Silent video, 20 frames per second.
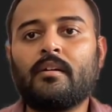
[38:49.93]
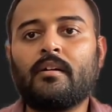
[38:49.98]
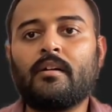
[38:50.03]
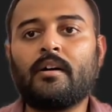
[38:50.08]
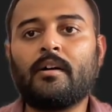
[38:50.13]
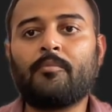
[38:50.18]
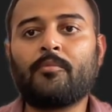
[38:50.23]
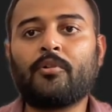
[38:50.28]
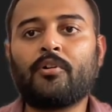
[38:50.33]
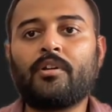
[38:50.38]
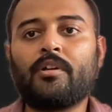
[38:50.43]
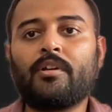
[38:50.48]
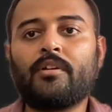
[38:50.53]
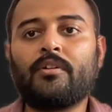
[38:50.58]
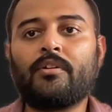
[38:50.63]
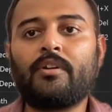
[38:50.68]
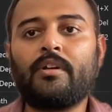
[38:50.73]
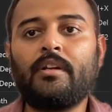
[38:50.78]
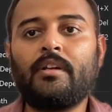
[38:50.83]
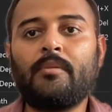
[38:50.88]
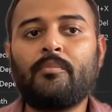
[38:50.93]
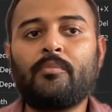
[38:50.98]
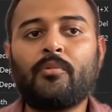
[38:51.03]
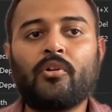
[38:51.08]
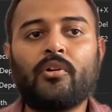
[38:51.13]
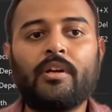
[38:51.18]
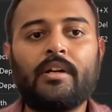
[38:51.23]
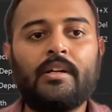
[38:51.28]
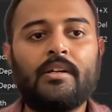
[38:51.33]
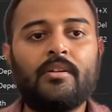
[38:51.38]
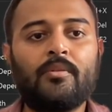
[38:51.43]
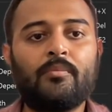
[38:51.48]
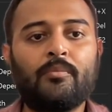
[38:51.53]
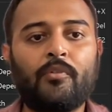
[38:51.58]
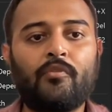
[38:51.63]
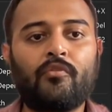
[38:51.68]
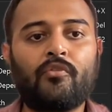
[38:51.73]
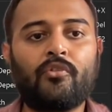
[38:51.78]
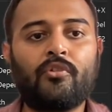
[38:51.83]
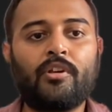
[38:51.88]
I'm gonna redeploy it.
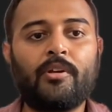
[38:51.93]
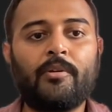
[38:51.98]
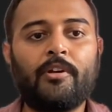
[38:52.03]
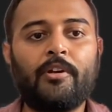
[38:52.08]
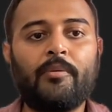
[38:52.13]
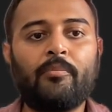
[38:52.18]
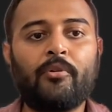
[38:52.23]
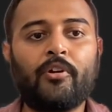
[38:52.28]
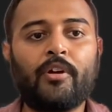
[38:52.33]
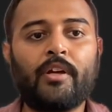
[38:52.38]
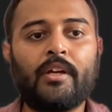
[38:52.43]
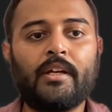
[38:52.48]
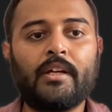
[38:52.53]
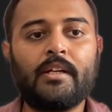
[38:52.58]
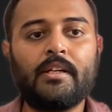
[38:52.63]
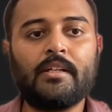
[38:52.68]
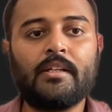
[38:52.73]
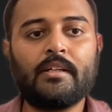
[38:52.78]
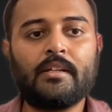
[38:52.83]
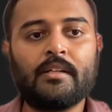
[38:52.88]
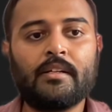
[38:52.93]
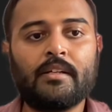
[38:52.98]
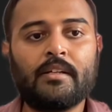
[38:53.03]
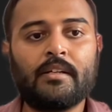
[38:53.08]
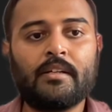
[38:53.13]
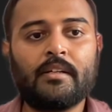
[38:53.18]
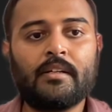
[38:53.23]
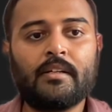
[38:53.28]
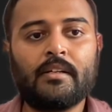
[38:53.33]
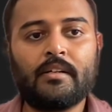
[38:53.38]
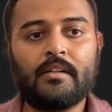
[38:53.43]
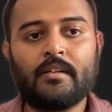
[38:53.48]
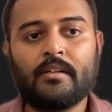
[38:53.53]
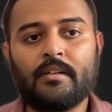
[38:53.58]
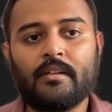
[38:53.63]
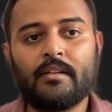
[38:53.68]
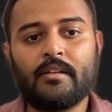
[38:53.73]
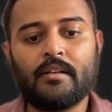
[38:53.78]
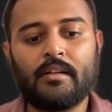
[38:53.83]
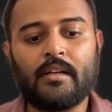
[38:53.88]
Before redeploying it,
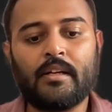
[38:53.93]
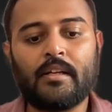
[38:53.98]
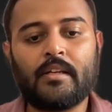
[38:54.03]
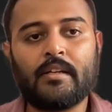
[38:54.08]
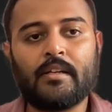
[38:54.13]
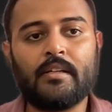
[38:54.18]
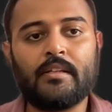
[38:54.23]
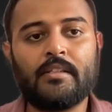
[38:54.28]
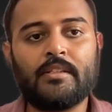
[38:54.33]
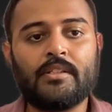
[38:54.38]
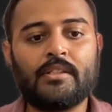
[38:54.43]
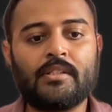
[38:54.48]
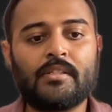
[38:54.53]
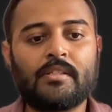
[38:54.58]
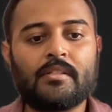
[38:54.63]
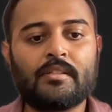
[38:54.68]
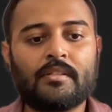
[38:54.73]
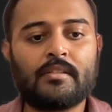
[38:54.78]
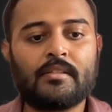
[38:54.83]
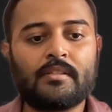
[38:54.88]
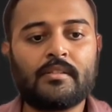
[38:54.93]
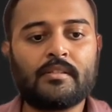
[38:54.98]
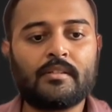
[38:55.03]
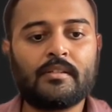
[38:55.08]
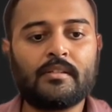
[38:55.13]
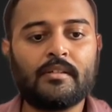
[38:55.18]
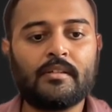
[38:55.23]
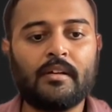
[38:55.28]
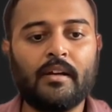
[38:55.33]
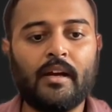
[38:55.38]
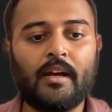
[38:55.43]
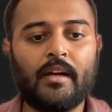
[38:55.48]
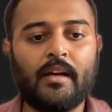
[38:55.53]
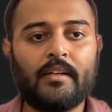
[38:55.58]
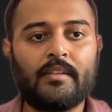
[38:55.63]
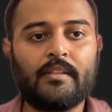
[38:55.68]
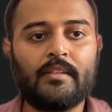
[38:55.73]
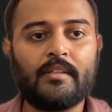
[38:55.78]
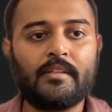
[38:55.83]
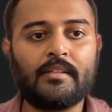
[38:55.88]
I can just
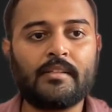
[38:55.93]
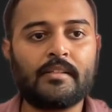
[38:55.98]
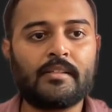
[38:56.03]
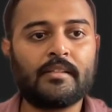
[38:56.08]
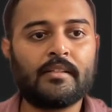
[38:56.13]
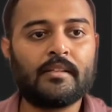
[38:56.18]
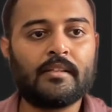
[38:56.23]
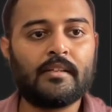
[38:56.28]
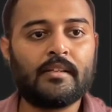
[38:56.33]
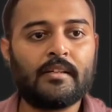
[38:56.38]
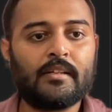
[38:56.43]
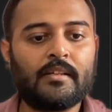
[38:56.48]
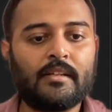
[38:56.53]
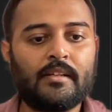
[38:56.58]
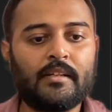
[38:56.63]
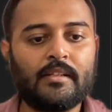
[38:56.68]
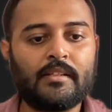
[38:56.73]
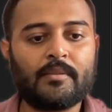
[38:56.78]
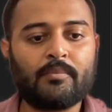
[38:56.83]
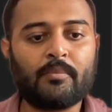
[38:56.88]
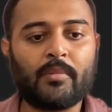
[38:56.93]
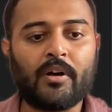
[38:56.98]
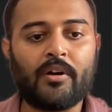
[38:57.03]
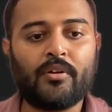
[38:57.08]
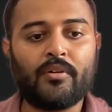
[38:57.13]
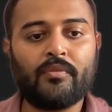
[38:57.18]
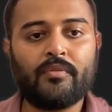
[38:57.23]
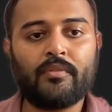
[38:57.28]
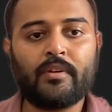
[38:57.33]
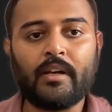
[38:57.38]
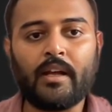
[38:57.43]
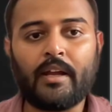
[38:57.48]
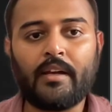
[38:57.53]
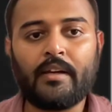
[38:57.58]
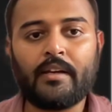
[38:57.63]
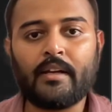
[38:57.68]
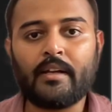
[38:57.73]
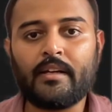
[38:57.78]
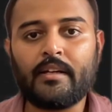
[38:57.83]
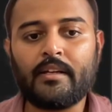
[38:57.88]
add this. It's part of
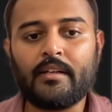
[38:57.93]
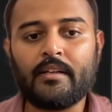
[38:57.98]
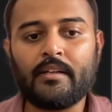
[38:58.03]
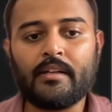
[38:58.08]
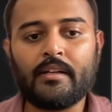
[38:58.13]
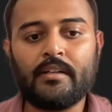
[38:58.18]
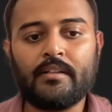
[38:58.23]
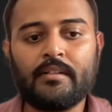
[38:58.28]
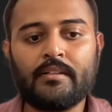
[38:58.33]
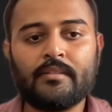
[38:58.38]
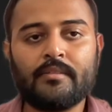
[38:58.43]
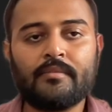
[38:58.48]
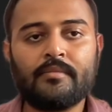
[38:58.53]
client ID, right?